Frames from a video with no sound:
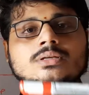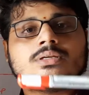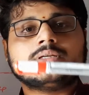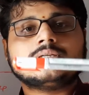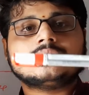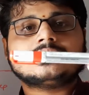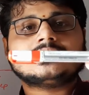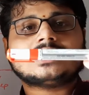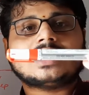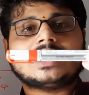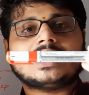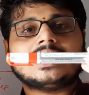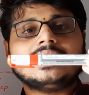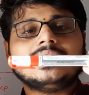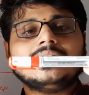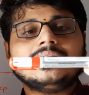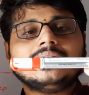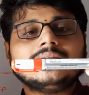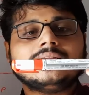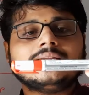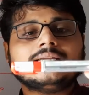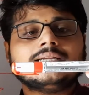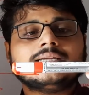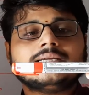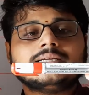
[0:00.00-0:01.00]

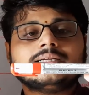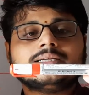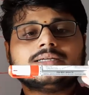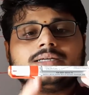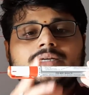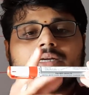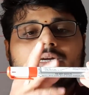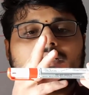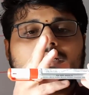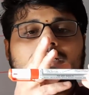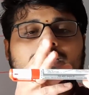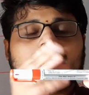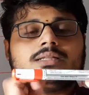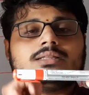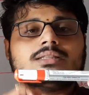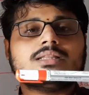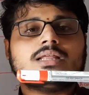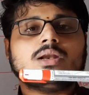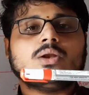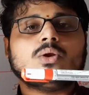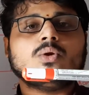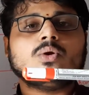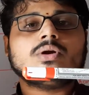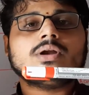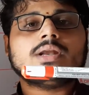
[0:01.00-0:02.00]
suddenly the
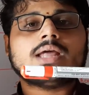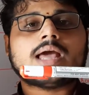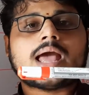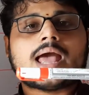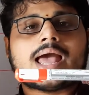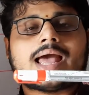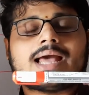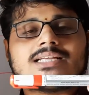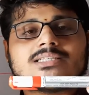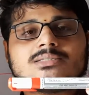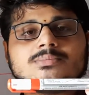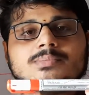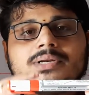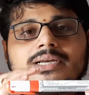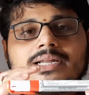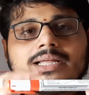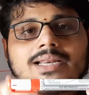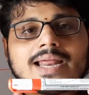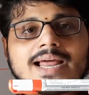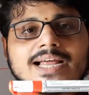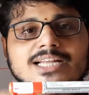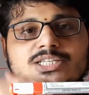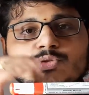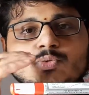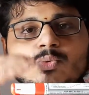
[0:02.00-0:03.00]
load has been
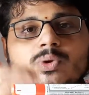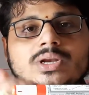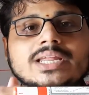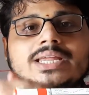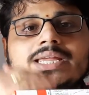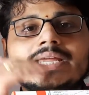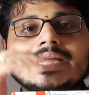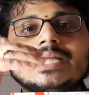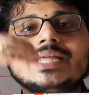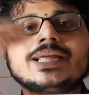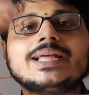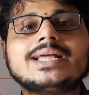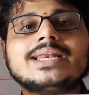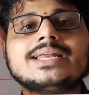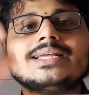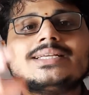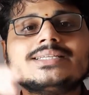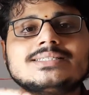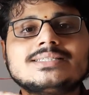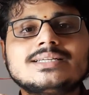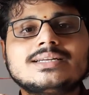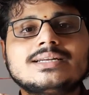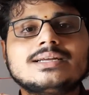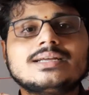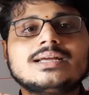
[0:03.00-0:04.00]
gradually
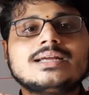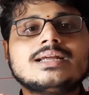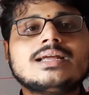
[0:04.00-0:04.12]
increased